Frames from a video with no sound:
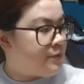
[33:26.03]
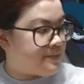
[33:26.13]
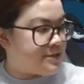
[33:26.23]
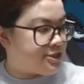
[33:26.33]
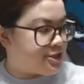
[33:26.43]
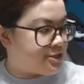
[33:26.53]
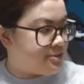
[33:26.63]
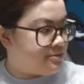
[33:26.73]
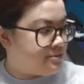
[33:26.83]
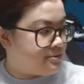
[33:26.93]
prep
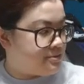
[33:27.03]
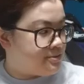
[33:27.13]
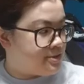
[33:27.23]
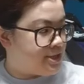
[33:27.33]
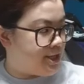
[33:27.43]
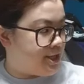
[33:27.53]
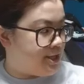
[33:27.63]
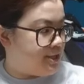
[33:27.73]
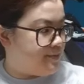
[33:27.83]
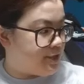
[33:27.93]
session
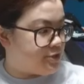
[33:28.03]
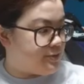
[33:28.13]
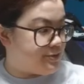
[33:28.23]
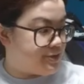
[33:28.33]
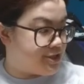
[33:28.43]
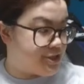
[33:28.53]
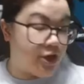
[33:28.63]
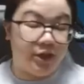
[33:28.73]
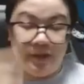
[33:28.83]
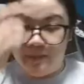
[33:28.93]
today because we were just
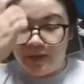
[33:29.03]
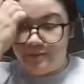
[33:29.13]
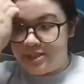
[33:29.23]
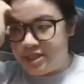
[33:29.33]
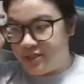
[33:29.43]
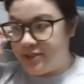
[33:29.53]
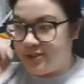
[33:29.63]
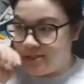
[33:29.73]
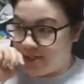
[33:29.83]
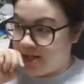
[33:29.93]
talking about
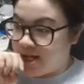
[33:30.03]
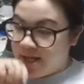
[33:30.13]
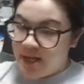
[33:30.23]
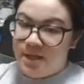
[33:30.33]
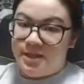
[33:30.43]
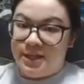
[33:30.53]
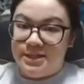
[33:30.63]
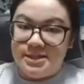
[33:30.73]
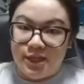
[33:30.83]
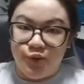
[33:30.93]
materials and
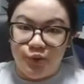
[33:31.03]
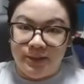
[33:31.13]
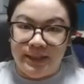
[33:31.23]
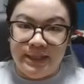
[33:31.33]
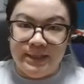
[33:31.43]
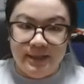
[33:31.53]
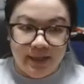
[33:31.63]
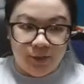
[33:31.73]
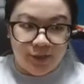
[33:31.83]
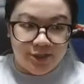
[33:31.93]
things that you will need
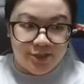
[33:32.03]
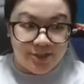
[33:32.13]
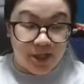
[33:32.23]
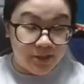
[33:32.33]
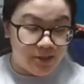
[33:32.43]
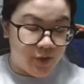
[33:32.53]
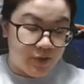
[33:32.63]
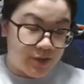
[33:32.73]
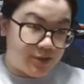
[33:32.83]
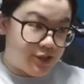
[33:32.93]
in order to start the
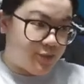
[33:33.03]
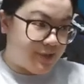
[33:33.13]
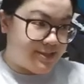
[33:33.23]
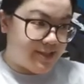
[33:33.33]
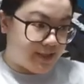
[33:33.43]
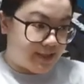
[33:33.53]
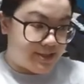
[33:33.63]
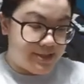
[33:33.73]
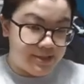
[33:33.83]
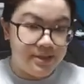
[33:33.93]
Sewalong on the
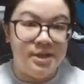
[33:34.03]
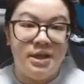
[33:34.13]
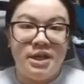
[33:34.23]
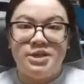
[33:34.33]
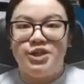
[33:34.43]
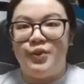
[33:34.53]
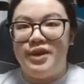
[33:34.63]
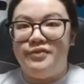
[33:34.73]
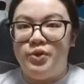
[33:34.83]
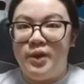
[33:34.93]
22nd. So
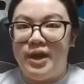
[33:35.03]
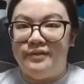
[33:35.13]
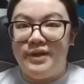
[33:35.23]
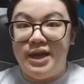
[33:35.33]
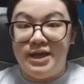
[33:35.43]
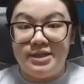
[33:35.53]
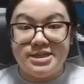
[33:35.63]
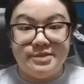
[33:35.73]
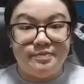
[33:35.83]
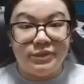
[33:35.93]
if you have
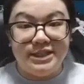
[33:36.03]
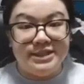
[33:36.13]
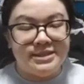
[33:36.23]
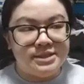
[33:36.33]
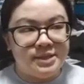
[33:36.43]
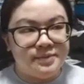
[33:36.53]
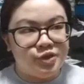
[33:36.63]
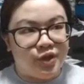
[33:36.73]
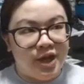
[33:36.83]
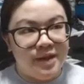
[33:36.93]
not, please
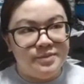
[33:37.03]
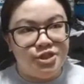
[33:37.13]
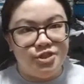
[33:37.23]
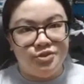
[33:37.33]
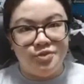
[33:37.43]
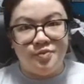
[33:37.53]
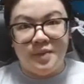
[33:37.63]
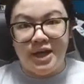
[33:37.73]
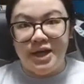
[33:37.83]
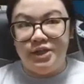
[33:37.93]
subscribe to
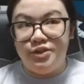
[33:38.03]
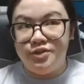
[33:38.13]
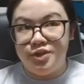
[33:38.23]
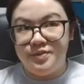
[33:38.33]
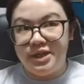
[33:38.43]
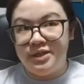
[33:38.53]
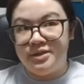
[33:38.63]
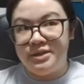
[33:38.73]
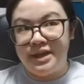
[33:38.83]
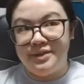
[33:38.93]
my YouTube
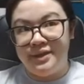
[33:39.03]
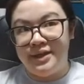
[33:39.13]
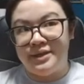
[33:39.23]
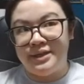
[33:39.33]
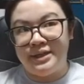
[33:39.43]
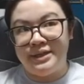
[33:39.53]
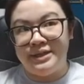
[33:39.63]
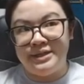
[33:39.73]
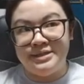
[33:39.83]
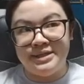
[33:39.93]
channel. I think that
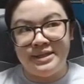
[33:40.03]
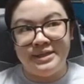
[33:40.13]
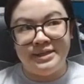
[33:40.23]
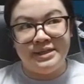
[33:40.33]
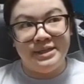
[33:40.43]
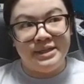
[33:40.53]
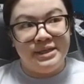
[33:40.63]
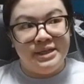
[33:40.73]
it is in